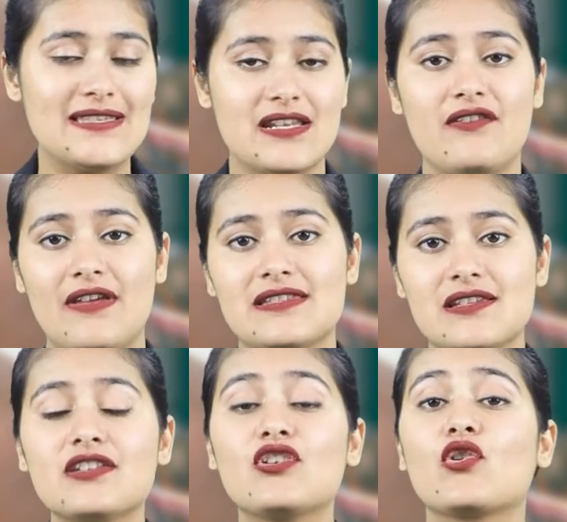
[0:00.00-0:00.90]
as an
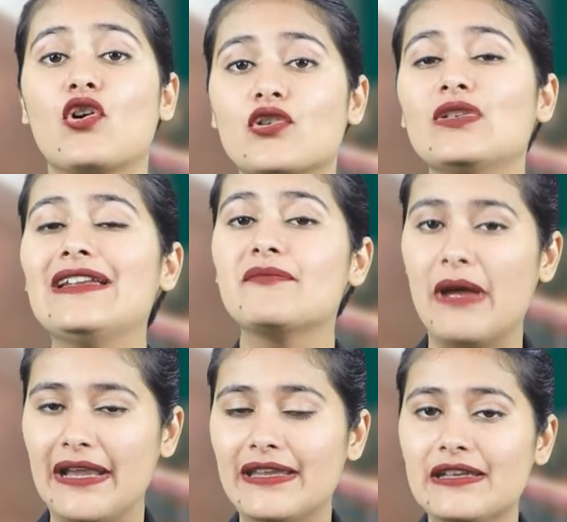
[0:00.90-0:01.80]
investor, you're not only
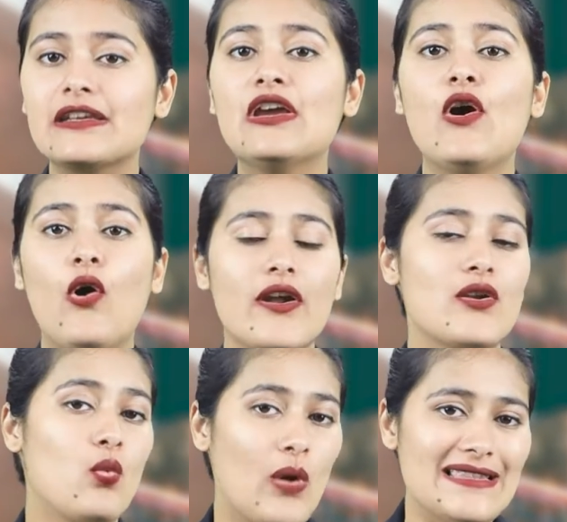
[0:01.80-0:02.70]
dependent
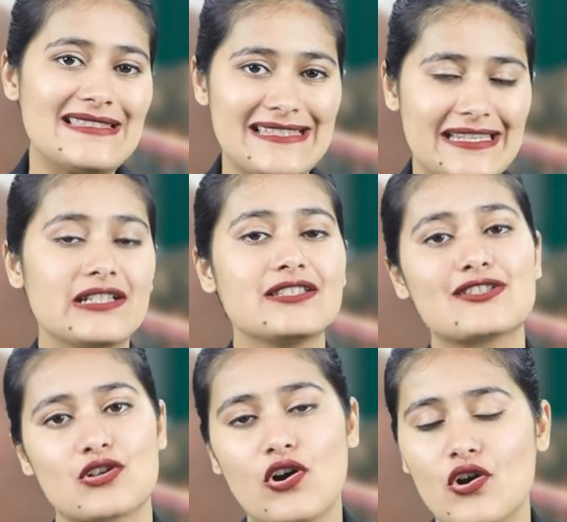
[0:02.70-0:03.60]
on one single
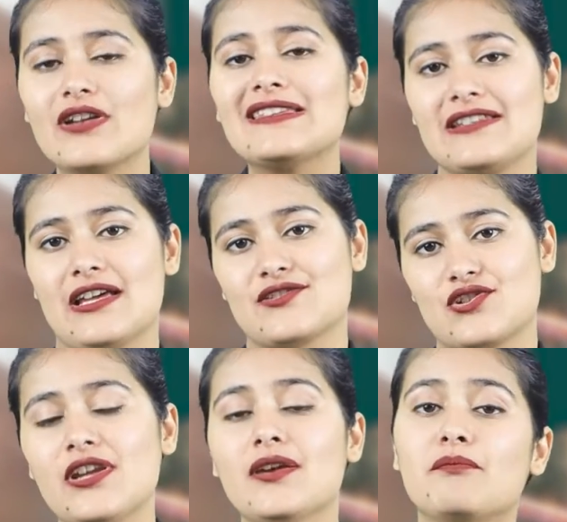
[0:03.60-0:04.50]
stock or the
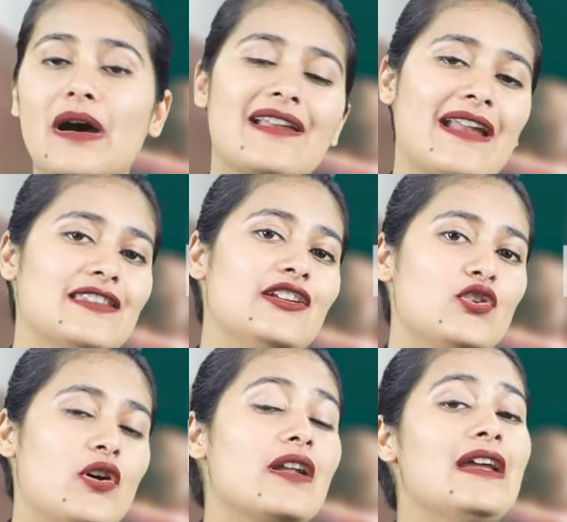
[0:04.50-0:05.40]
industry, but rather
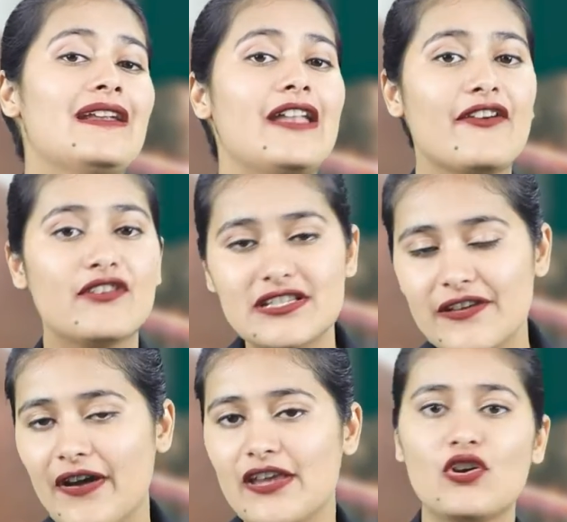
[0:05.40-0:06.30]
you're
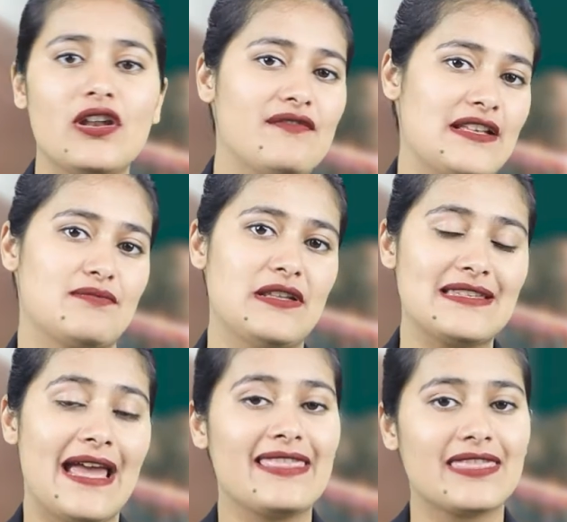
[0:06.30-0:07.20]
diversifying your
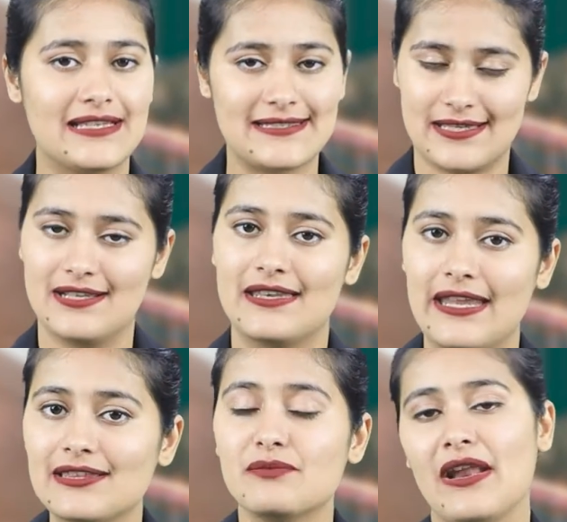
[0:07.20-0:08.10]
investments and thus
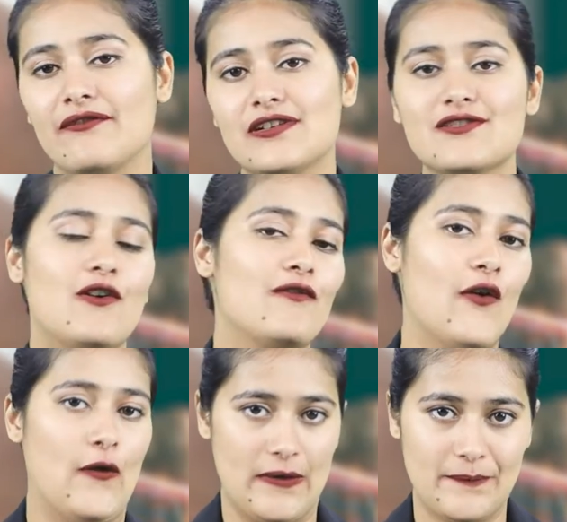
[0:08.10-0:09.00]
take the benefits of
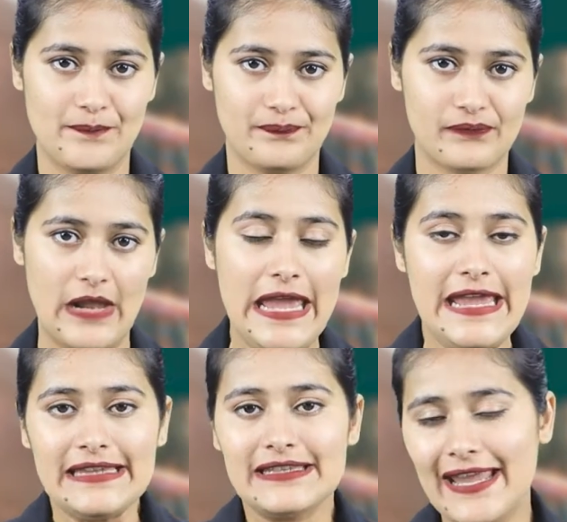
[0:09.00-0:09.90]
all.
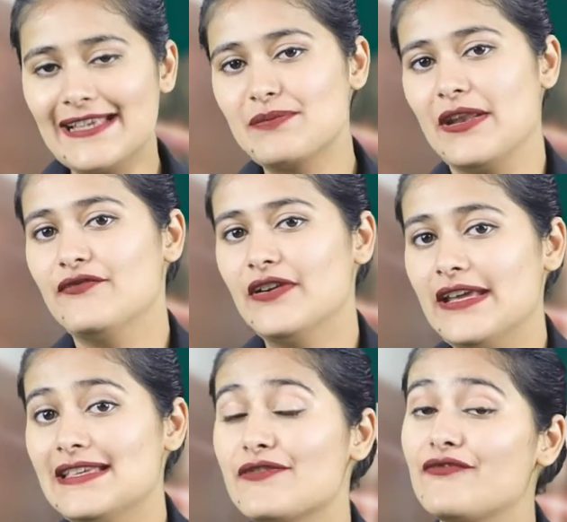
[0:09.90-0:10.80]
The next
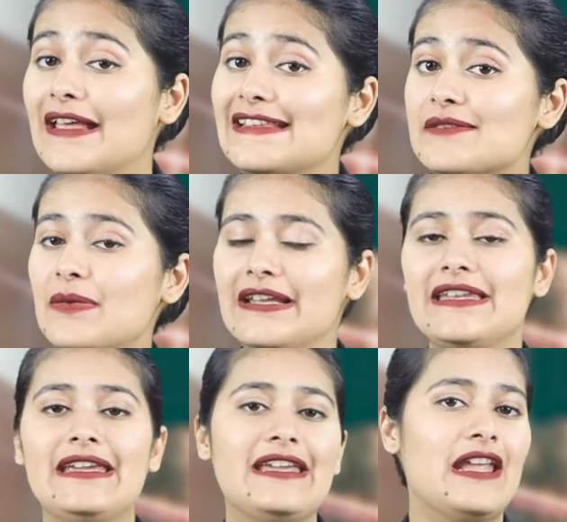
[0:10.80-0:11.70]
benefit is
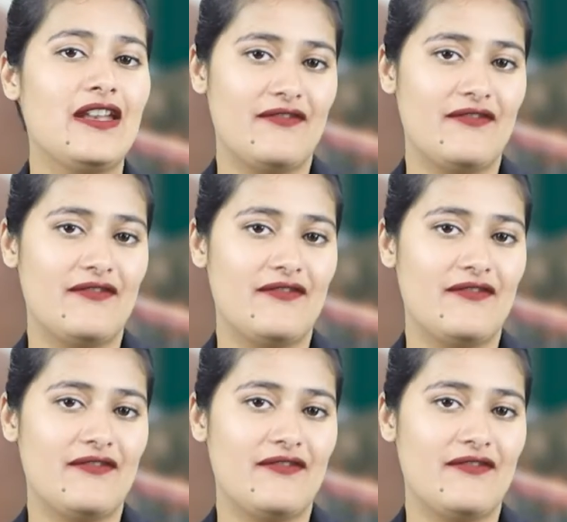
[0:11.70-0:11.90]
flexibility in